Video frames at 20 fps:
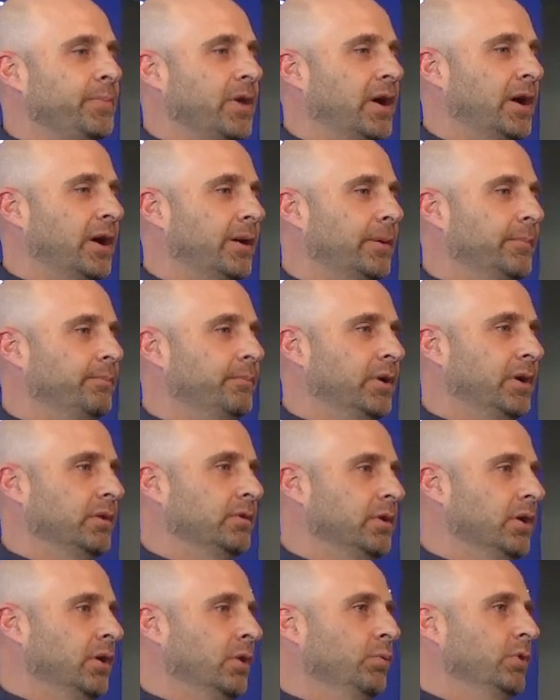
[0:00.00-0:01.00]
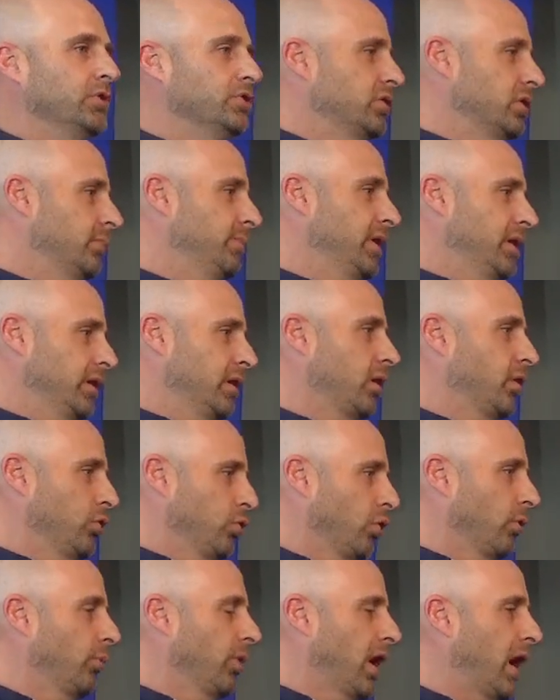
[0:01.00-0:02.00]
But we should have been in our
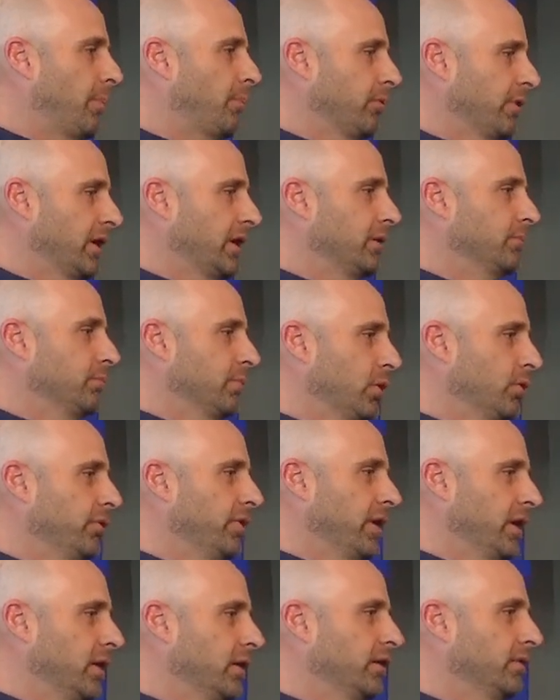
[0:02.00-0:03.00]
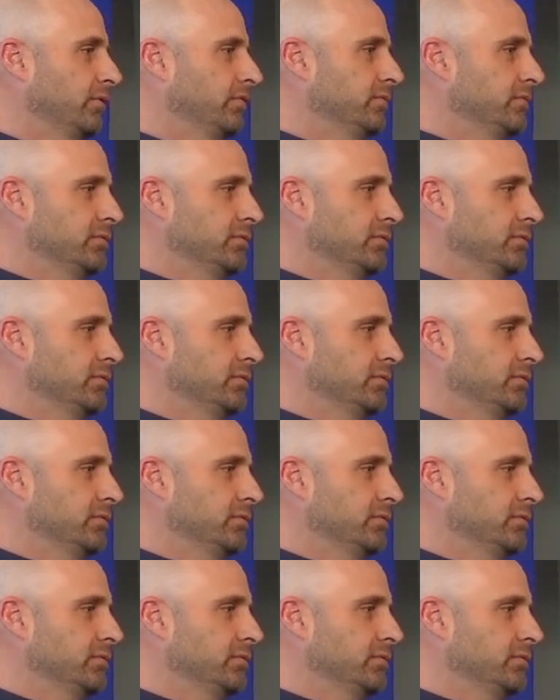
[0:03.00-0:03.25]
normal operating mode there,